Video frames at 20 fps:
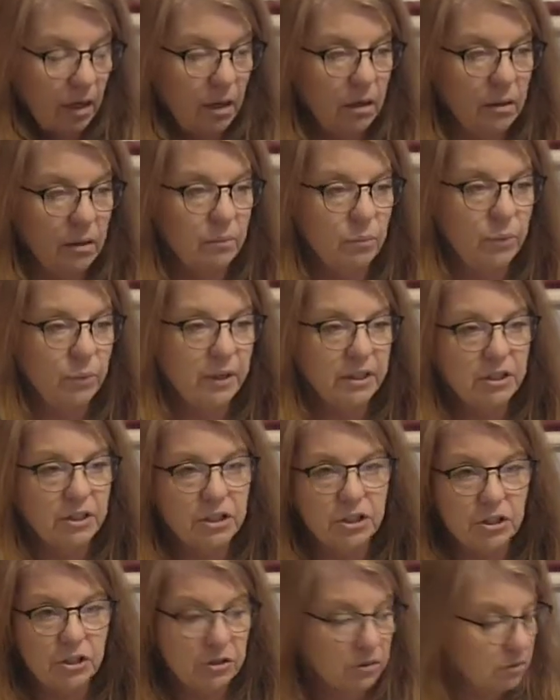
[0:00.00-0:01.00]

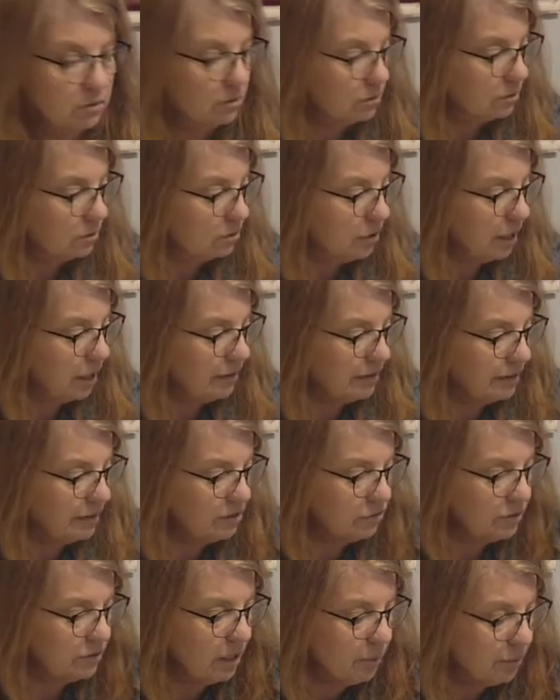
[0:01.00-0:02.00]
which they
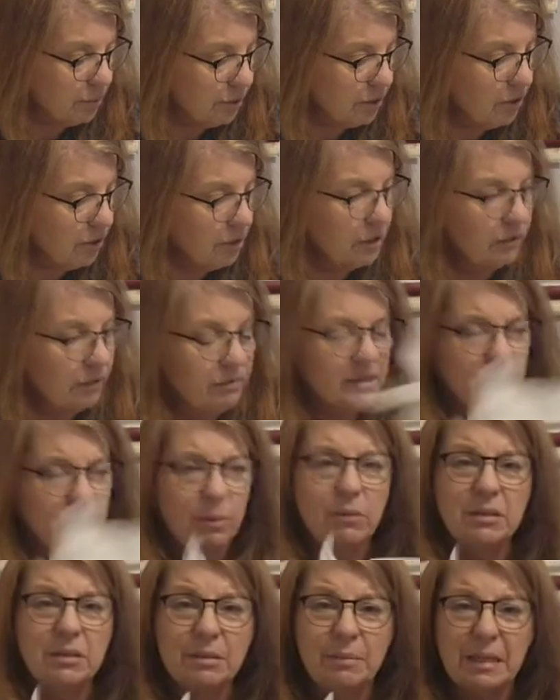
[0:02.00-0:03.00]
turned out pretty good. It was
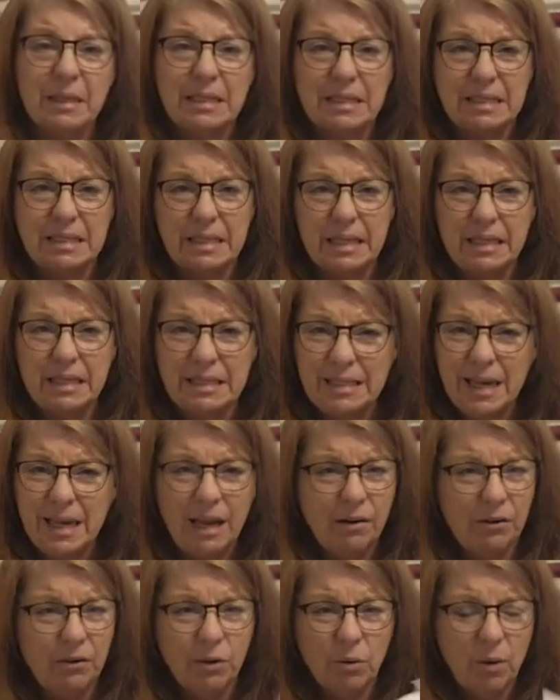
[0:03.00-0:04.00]
supposed to make 6, and I
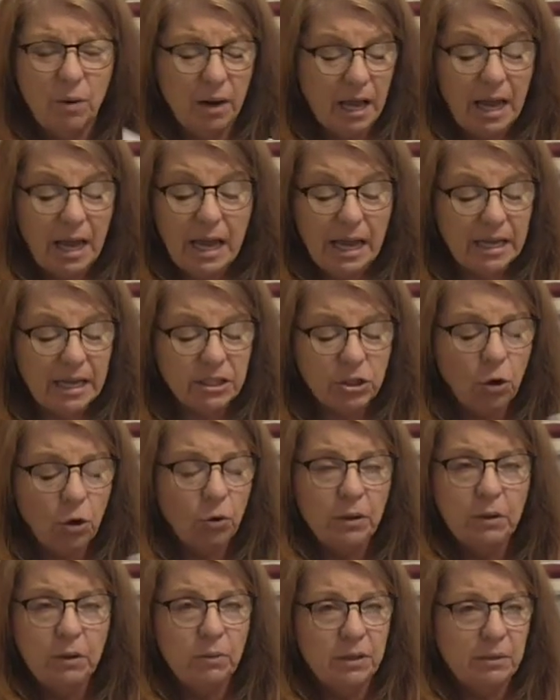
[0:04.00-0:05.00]
don't know what, it
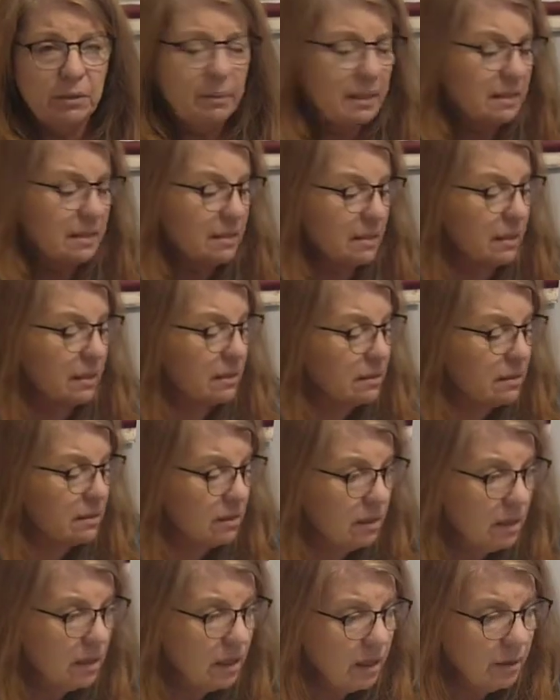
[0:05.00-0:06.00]
totally would have made 6
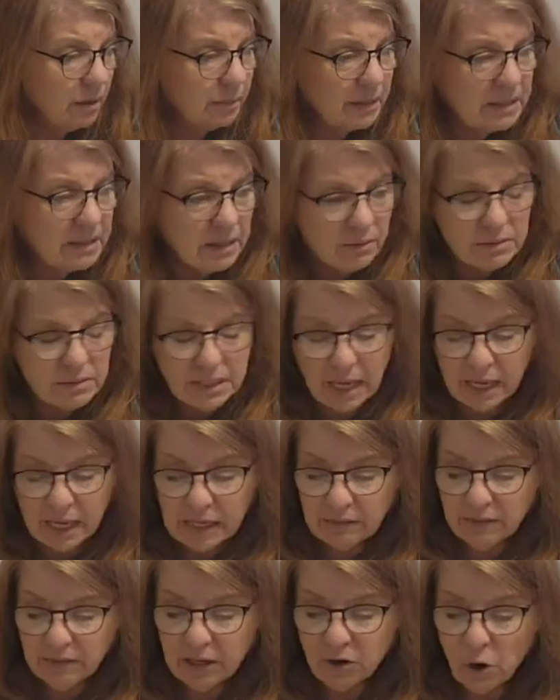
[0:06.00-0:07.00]
because I was kind of
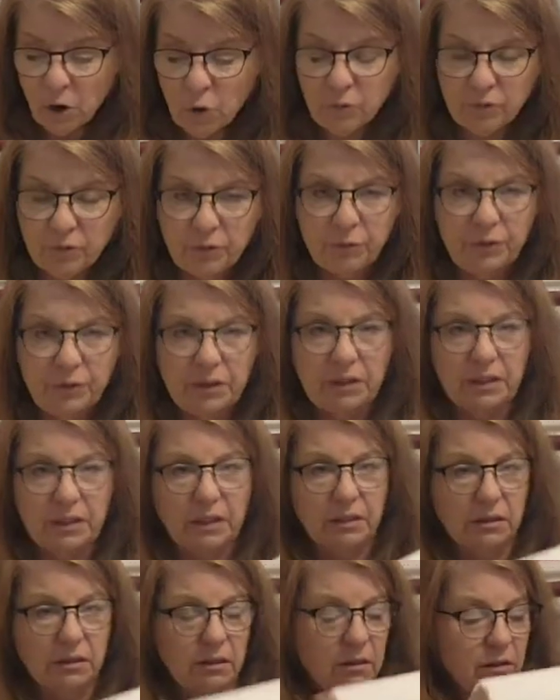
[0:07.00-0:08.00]
like
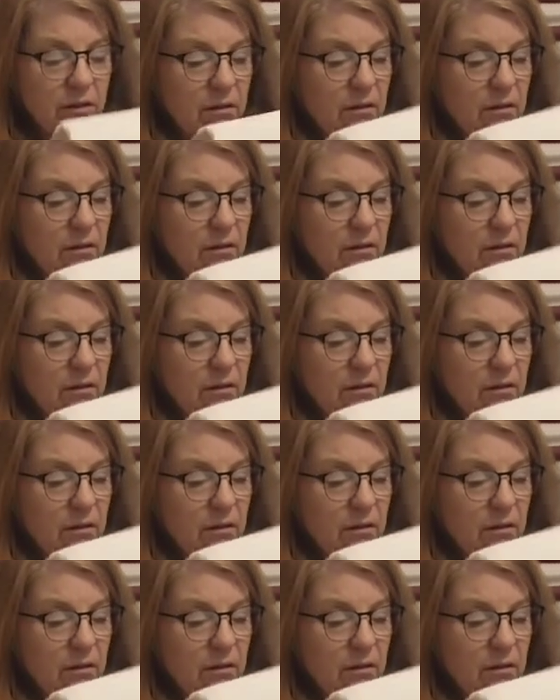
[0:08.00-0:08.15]
overfilling the